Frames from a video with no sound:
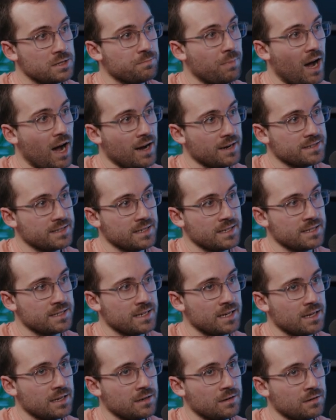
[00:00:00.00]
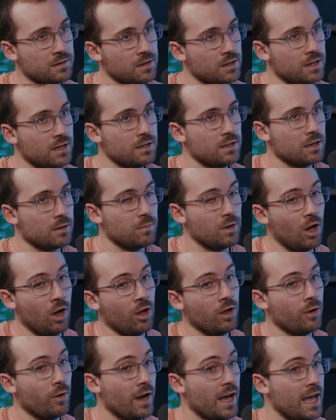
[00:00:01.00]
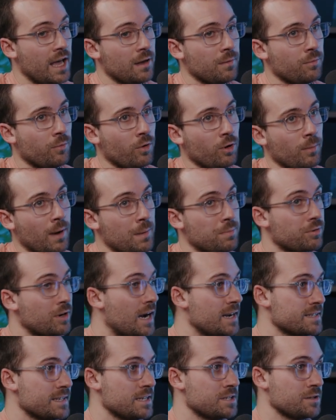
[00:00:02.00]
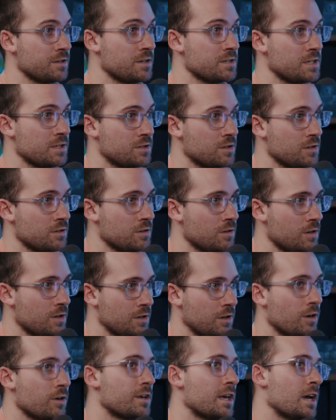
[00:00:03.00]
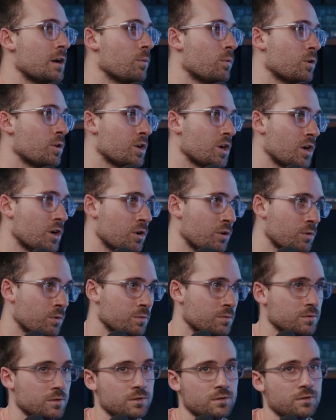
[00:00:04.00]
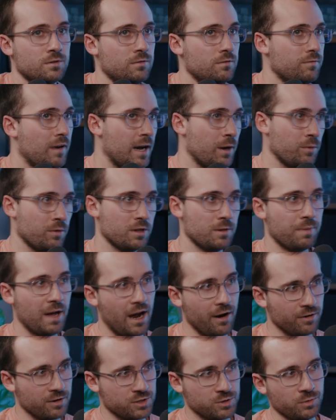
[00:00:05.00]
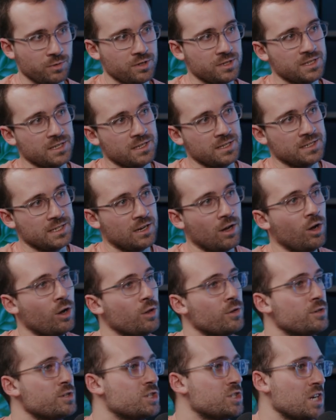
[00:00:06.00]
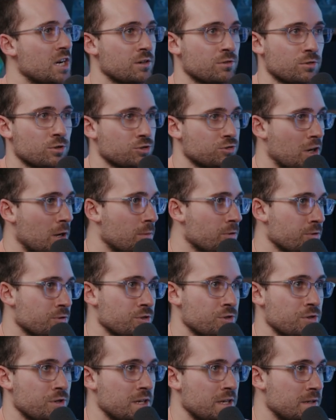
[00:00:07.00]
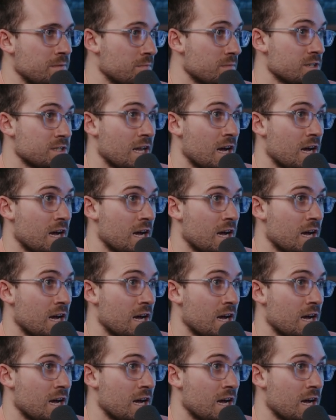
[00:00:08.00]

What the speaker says: boxes, and they can be, oh, hey, well, my processor isn't turned on. Okay, we'll go find where the power source is. Like all those general troubleshooting